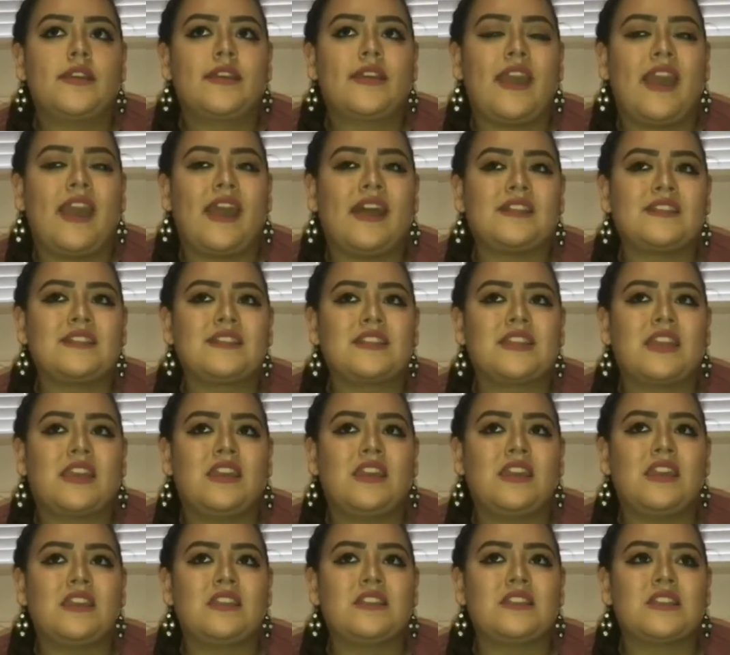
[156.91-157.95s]
CAT
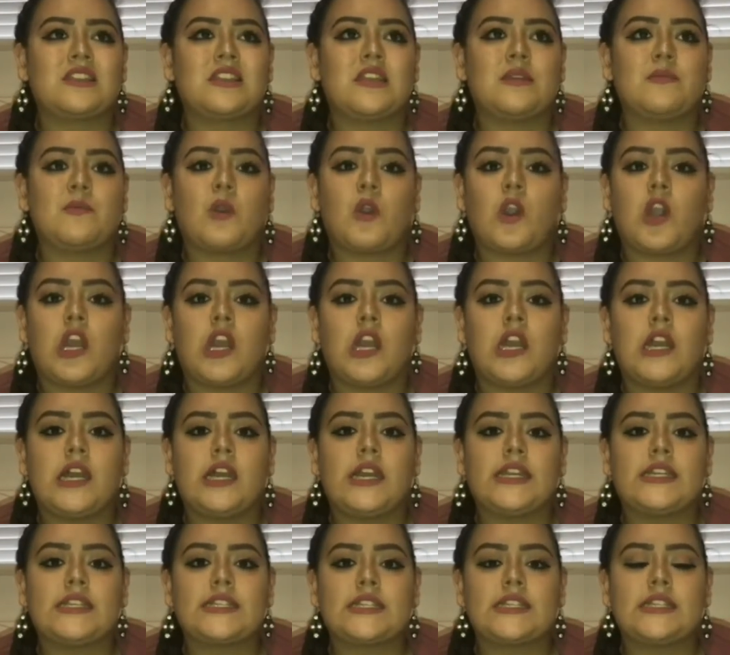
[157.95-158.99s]
scans and
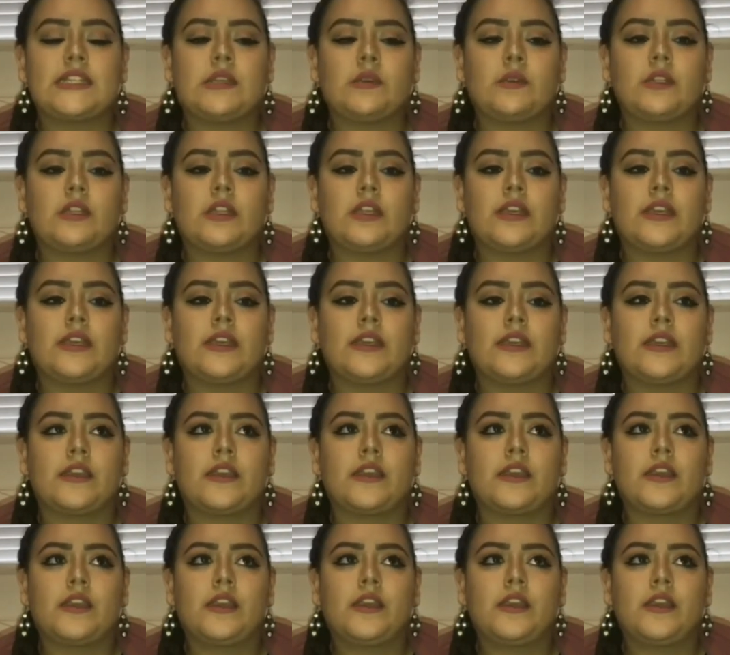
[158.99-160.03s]
MRIs, and they were like,